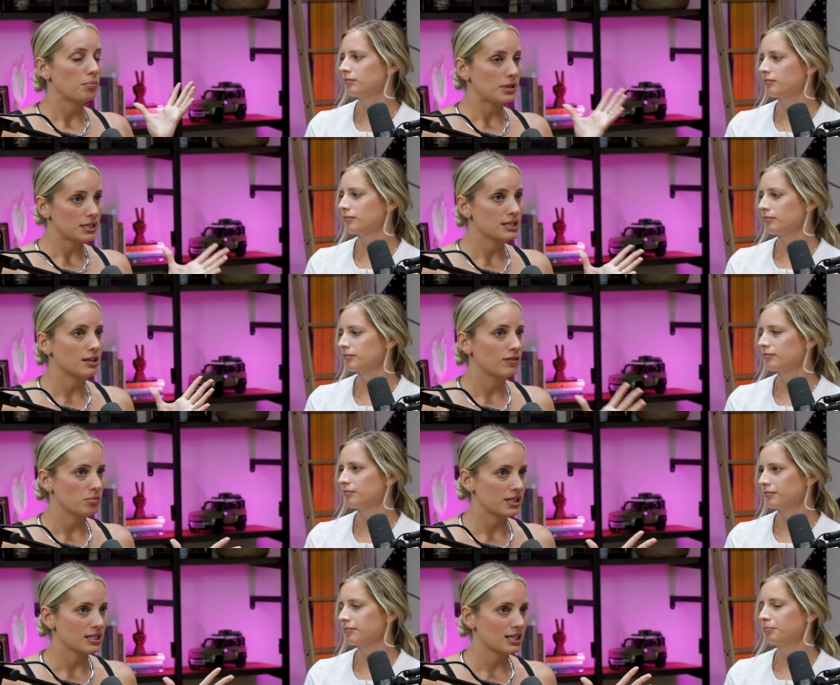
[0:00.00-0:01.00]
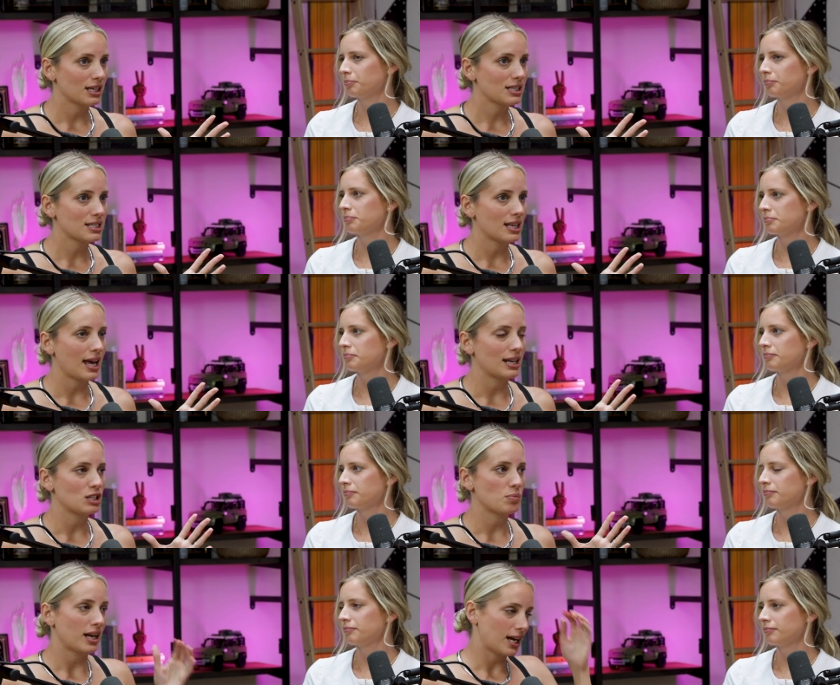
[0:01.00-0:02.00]
Speaker 1: beast of a business, and
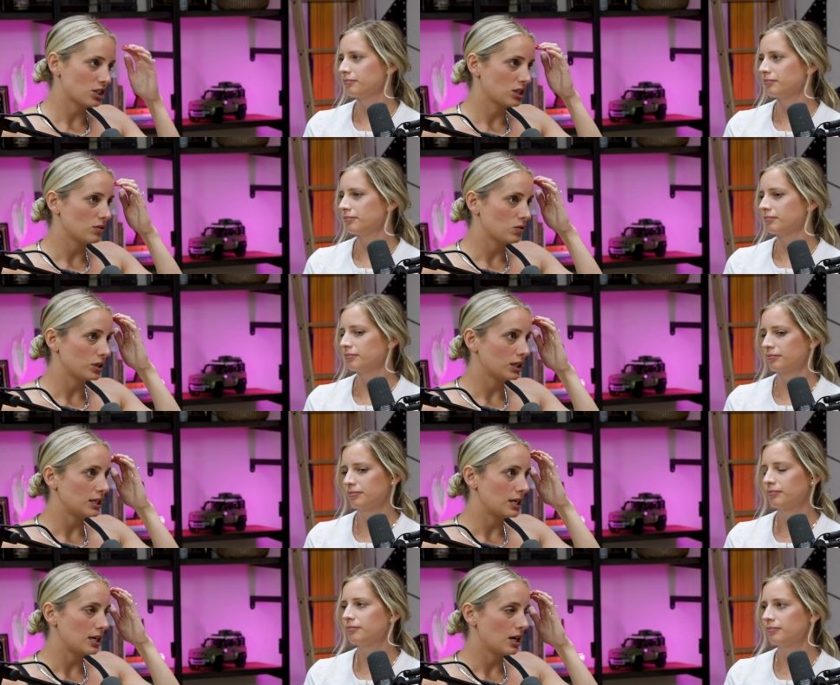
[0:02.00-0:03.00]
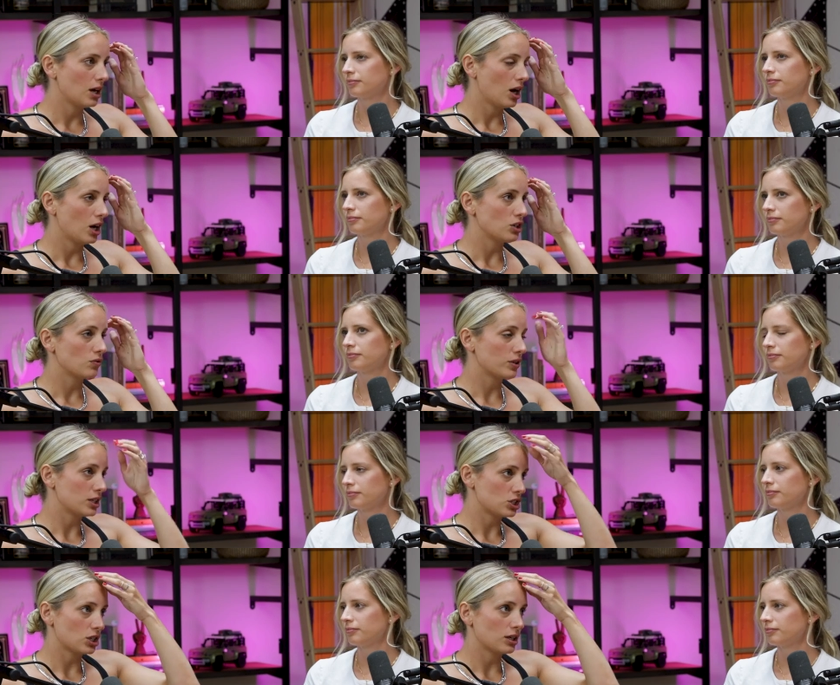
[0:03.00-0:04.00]
it's been actually really uh,
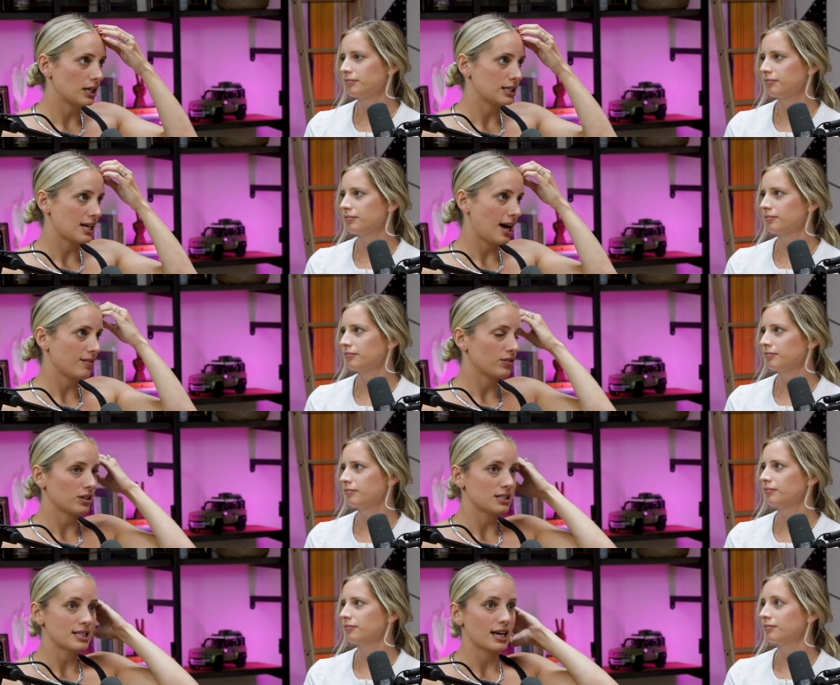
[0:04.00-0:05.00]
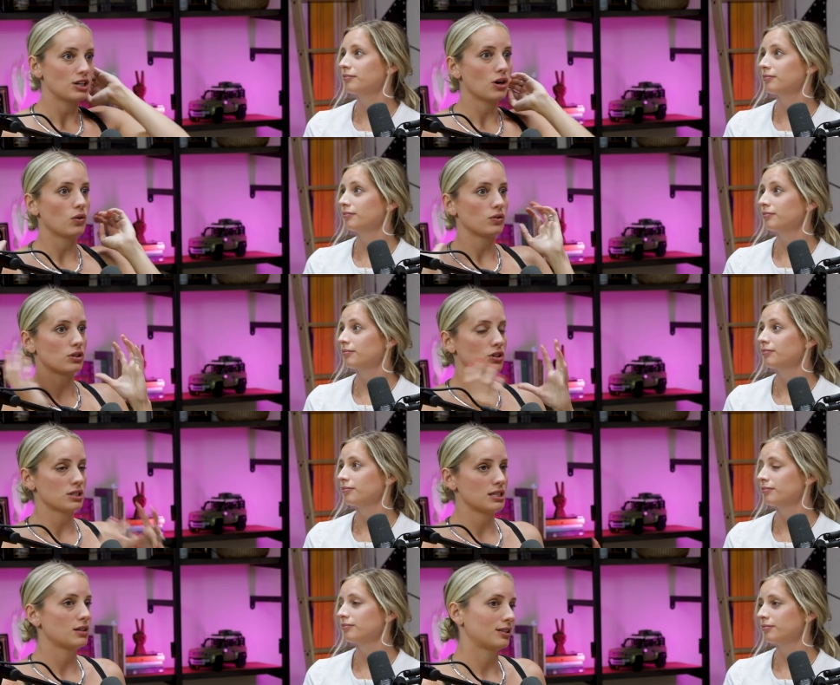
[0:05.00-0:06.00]
reassuring to have her say, "No, your
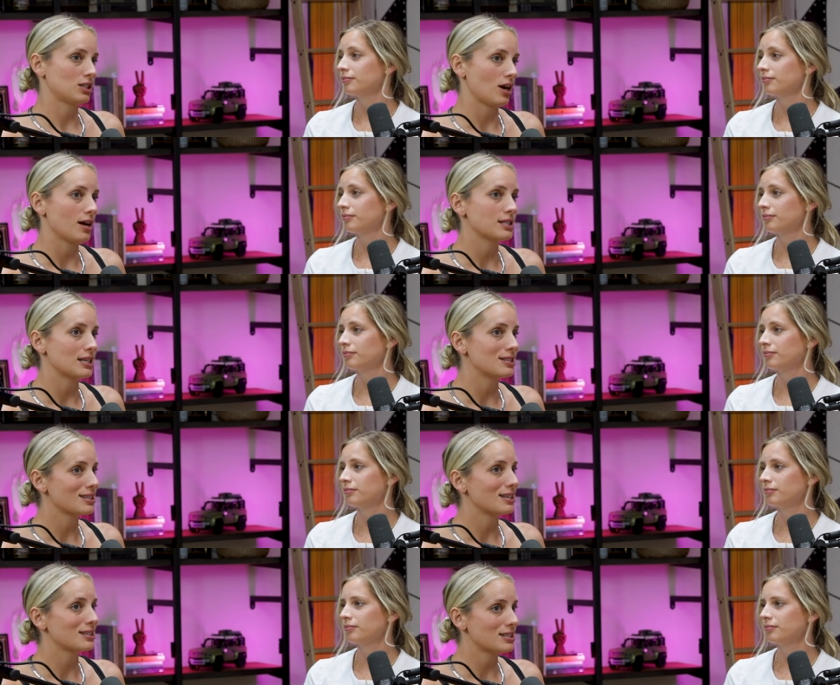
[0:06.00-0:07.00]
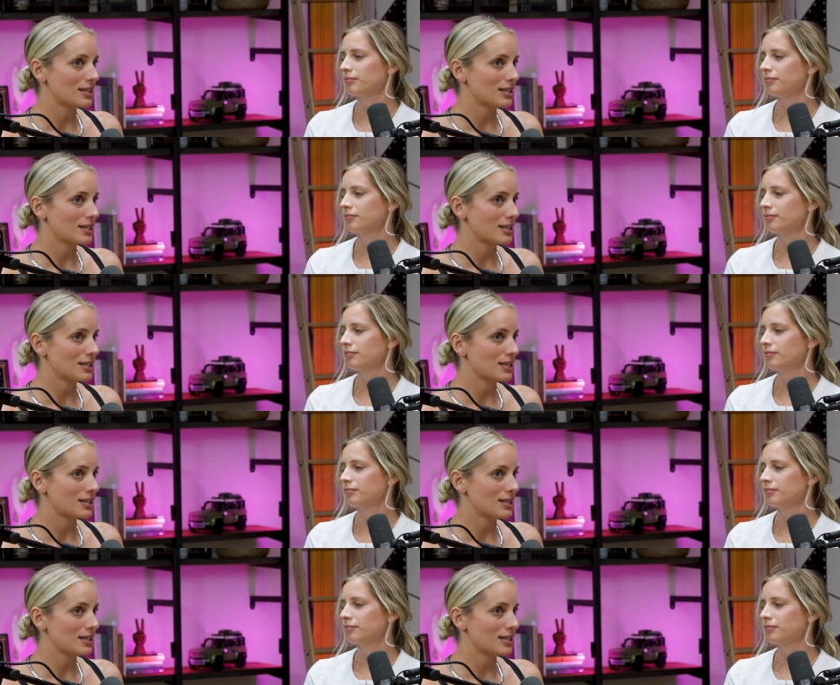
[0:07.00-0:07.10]
secret sauce is in